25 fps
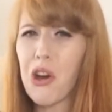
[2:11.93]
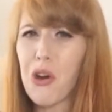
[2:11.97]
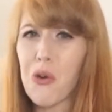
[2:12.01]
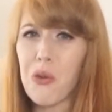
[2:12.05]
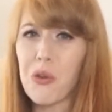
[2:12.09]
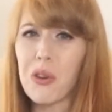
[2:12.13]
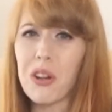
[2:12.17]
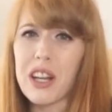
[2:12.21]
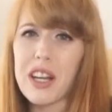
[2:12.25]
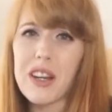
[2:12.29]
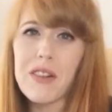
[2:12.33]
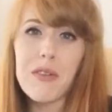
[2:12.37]

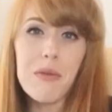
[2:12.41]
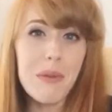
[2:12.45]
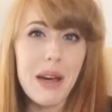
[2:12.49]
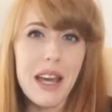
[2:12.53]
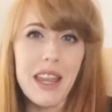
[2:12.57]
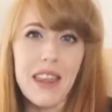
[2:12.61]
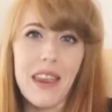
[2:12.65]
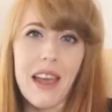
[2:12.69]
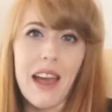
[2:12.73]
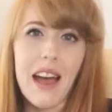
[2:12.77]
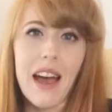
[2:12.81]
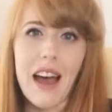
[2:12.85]
well, I don't
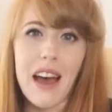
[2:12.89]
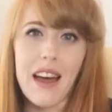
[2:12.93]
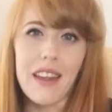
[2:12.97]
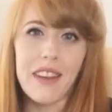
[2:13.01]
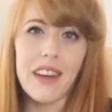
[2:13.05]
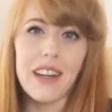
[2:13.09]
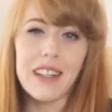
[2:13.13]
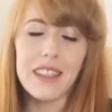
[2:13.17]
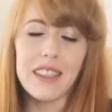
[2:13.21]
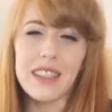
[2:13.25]
mind that.